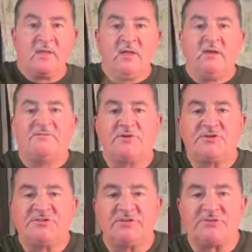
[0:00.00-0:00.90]
if you're
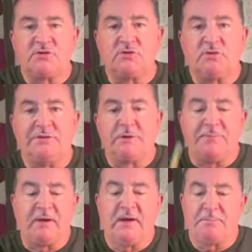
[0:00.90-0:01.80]
just at school and you're
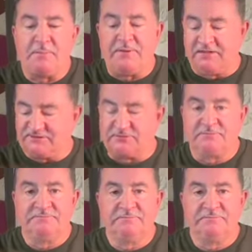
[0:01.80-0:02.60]
picking up a pencil,